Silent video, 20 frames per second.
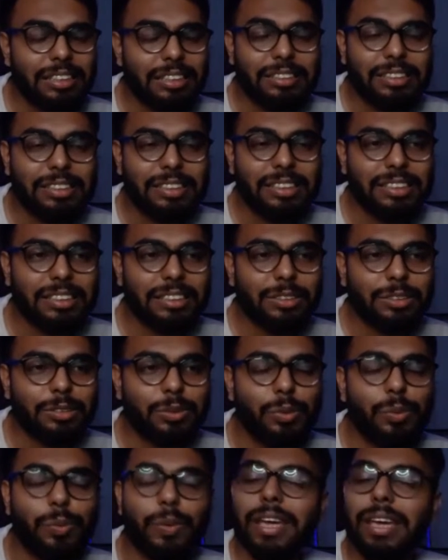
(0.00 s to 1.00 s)
is
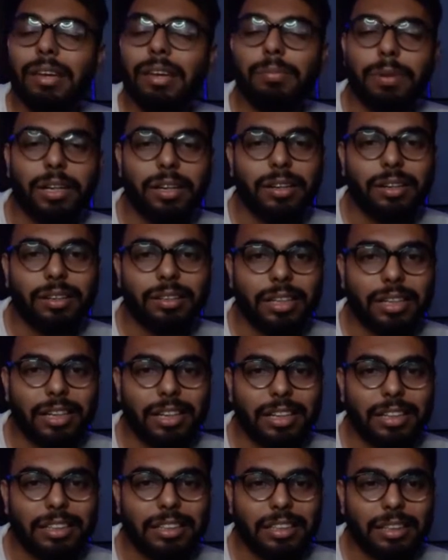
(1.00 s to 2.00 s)
way better than
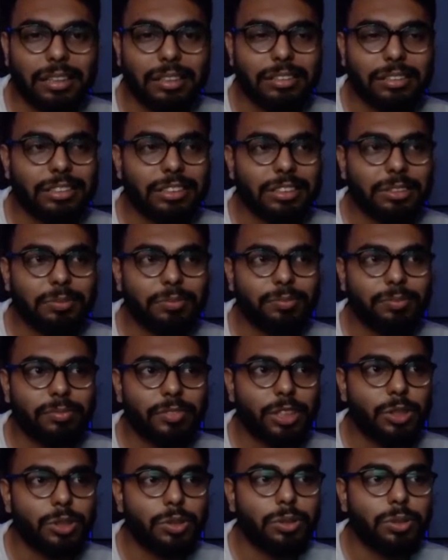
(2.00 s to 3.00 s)
anything else.
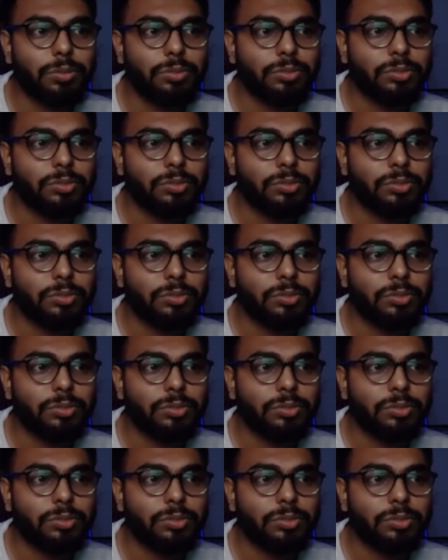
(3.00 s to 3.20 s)
So